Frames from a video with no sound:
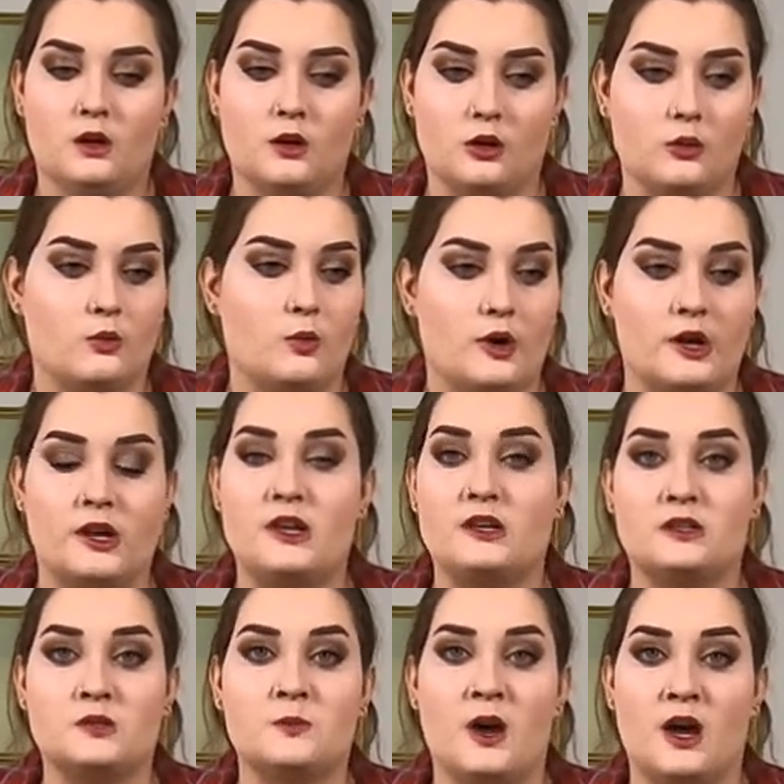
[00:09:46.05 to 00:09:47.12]
or where it
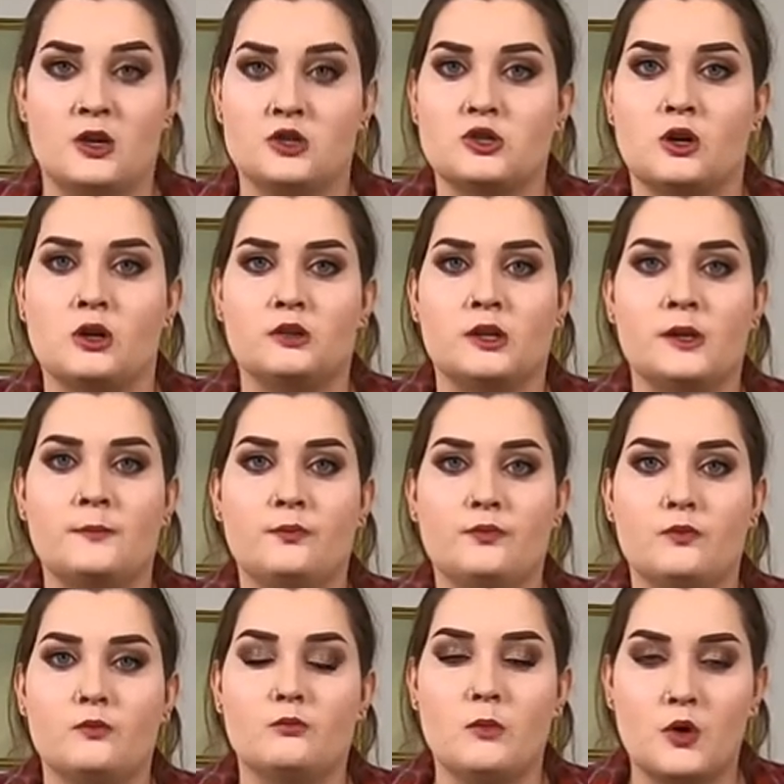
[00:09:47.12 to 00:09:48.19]
ends past Charlotte
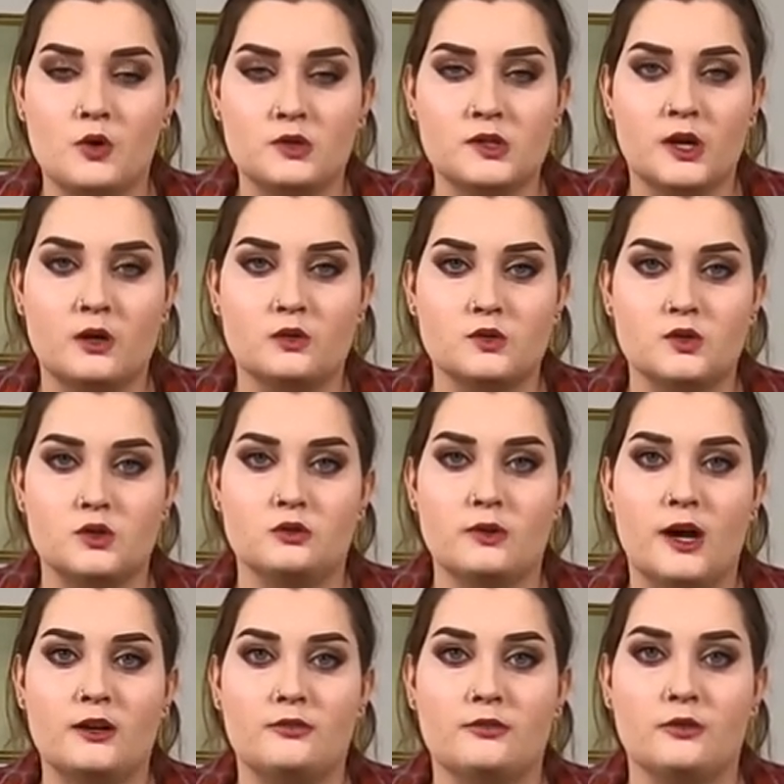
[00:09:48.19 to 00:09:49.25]
motorcycles do
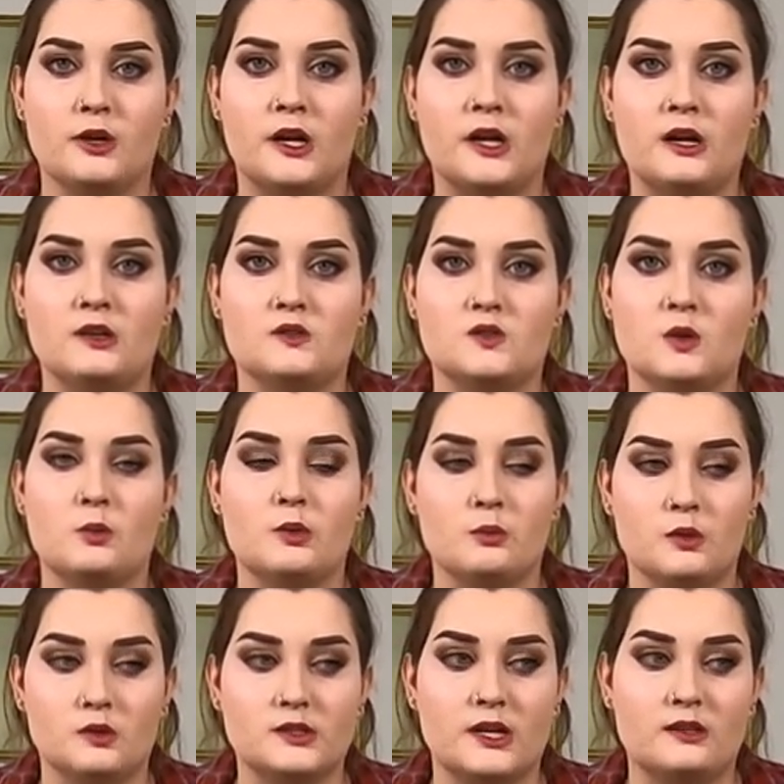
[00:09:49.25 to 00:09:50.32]
ride free and so we
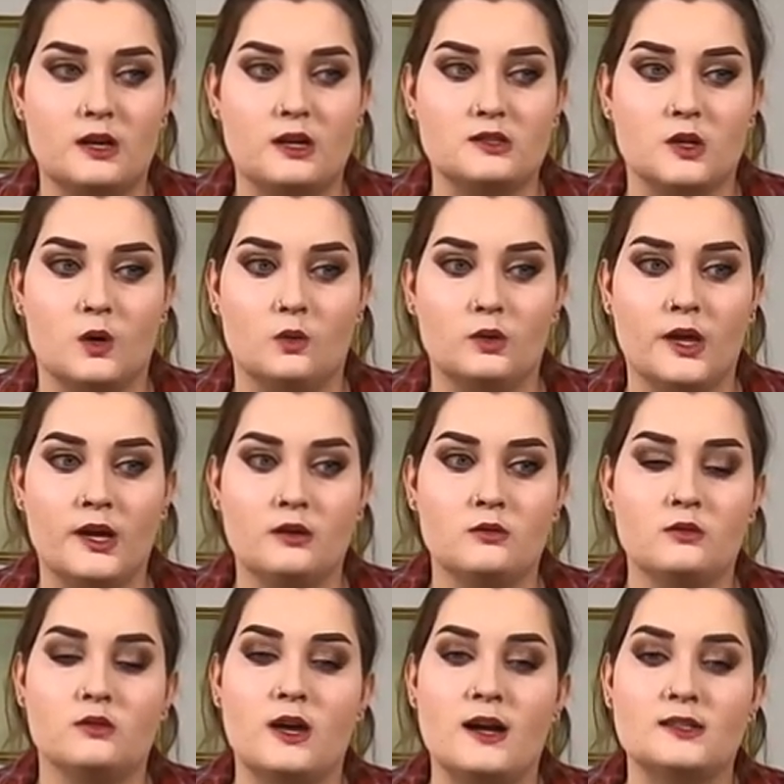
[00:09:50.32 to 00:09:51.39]
will take that toll
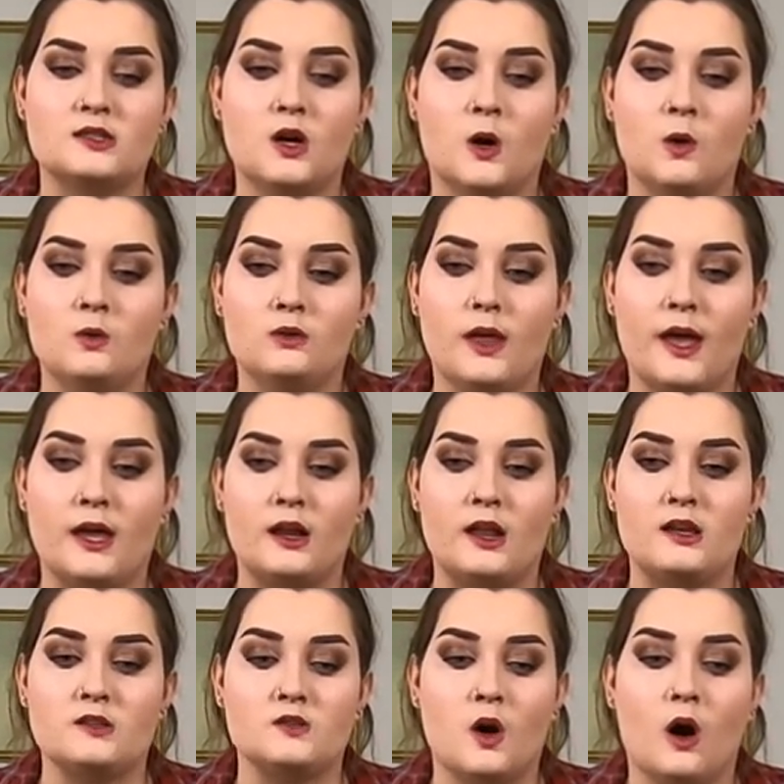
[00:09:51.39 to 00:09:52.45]
lane. That toll lane
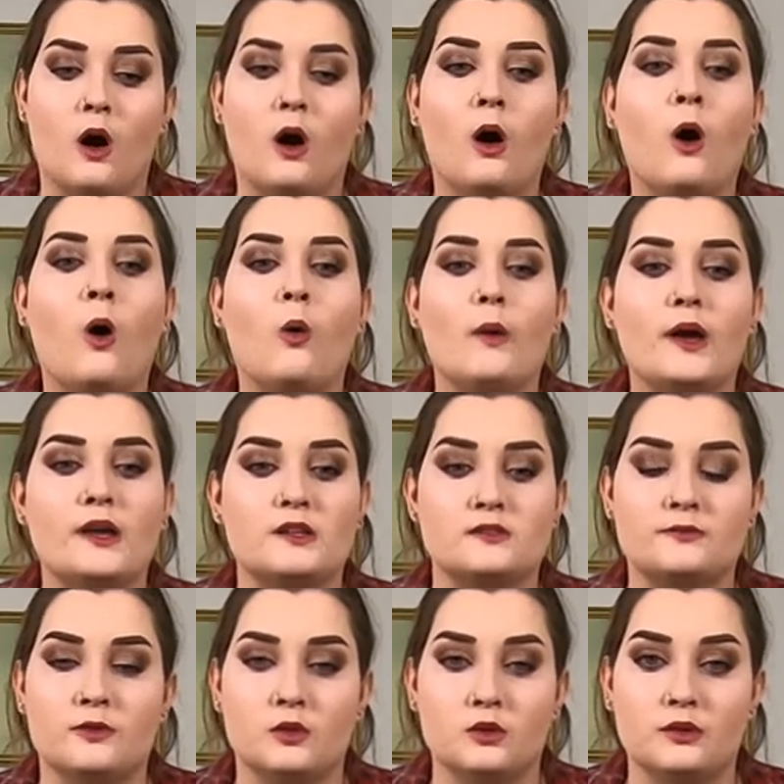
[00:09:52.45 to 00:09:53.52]
is
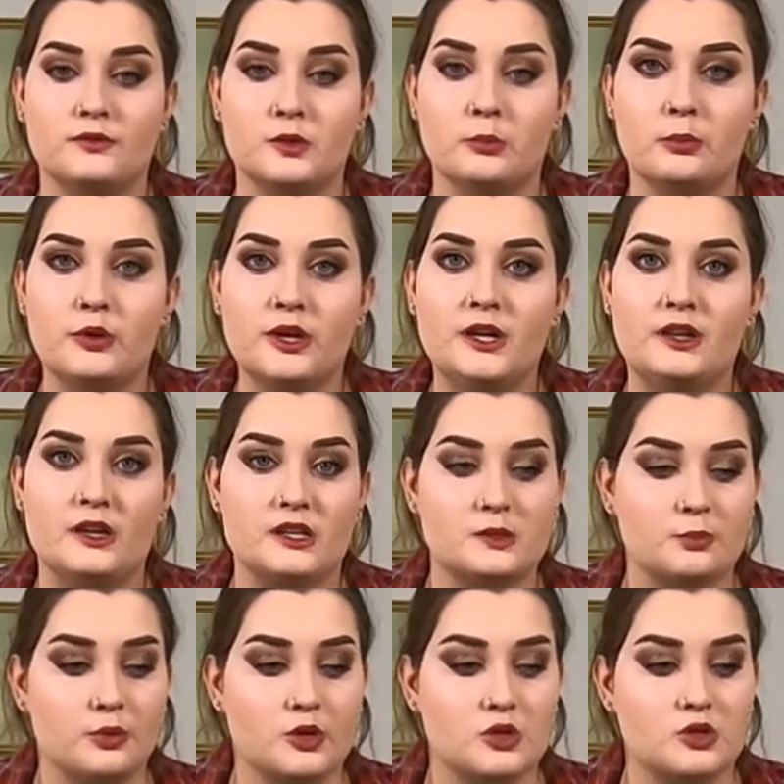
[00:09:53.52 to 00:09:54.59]
always full of debris that
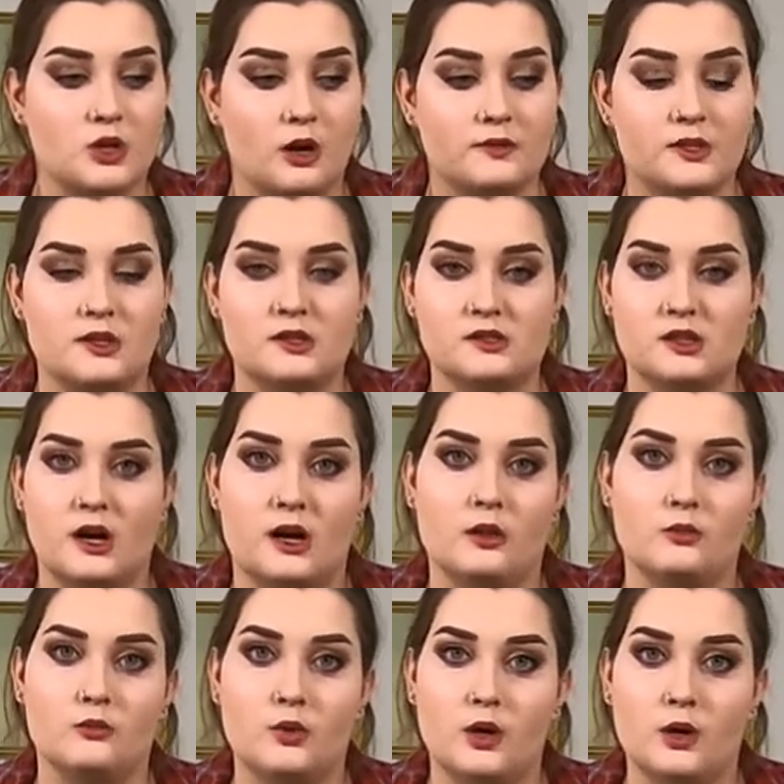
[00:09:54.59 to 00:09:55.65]
gets pushed off to the side
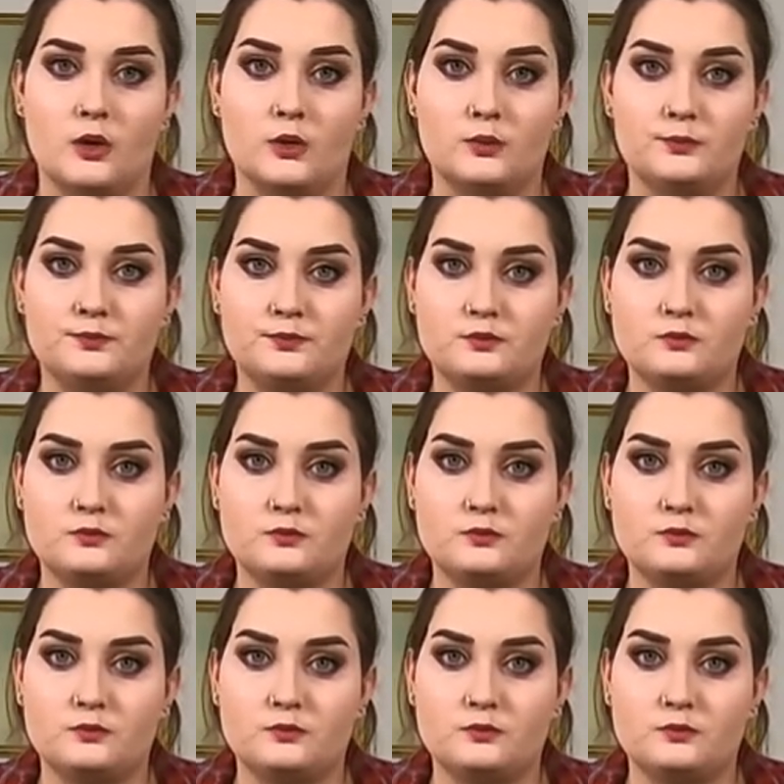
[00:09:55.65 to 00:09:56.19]
of the road